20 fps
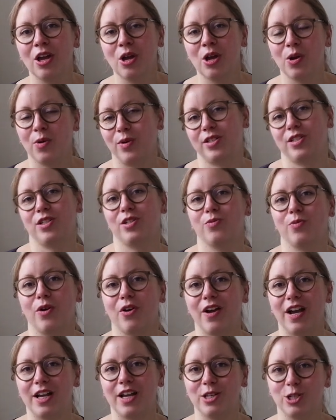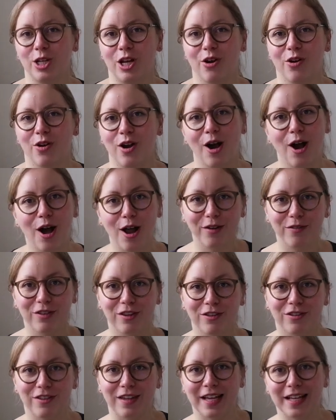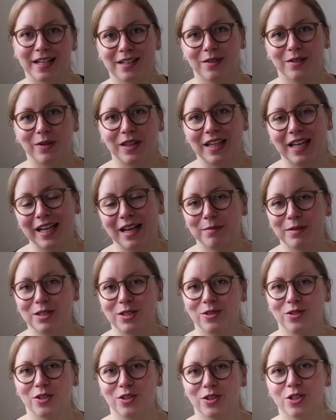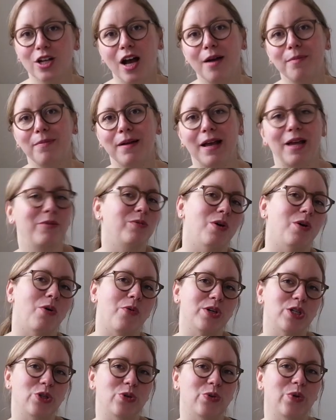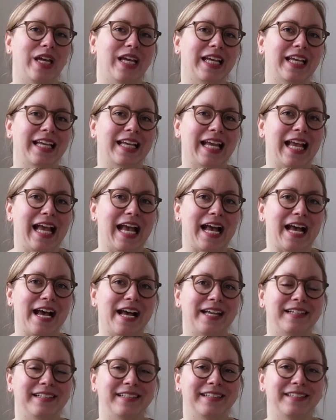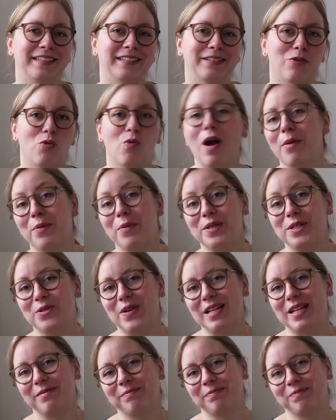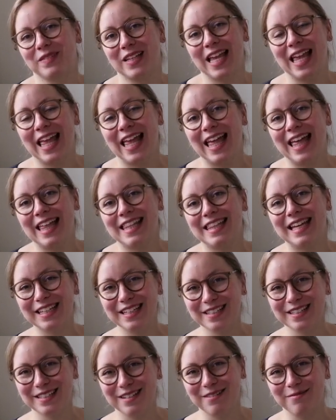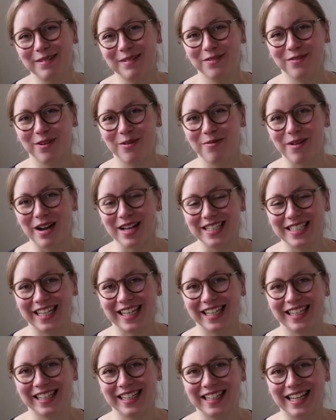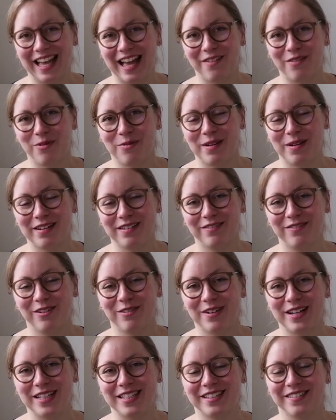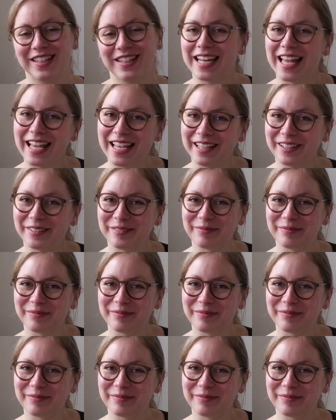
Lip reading: which is where I share all of the things when they come into the shop and what we're doing and why we do it. Thank you so much for watching. Have a wonderful rest of the day.